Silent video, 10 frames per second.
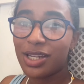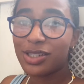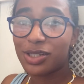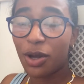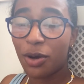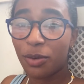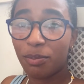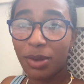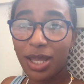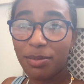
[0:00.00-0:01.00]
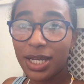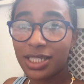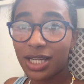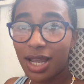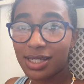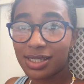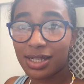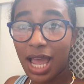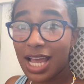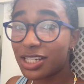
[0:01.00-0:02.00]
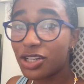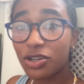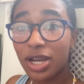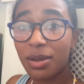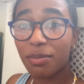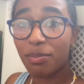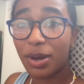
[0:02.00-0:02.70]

So maybe just as a treat,